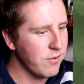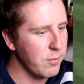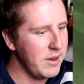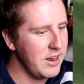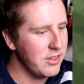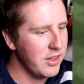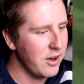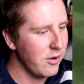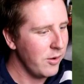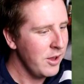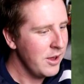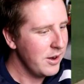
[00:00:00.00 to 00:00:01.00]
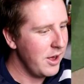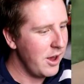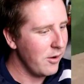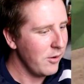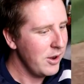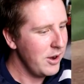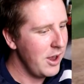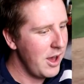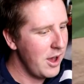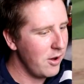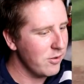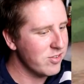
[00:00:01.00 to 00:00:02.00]
for me, though. No,
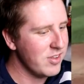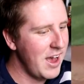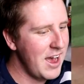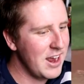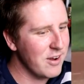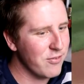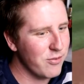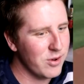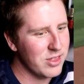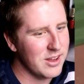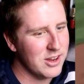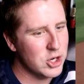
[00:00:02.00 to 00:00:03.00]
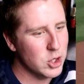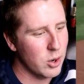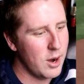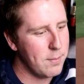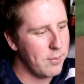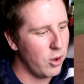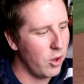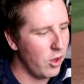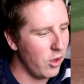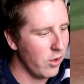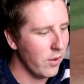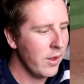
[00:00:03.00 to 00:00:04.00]
no, safe with the
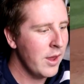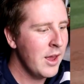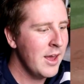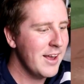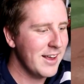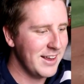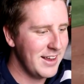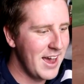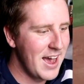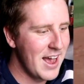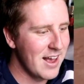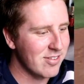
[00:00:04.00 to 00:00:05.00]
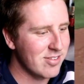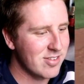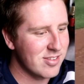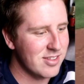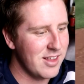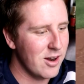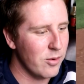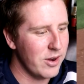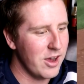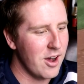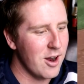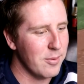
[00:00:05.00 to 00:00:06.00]
triple. Yes, there
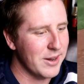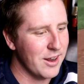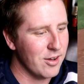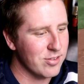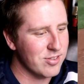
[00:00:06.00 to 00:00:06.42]
we are. Miguel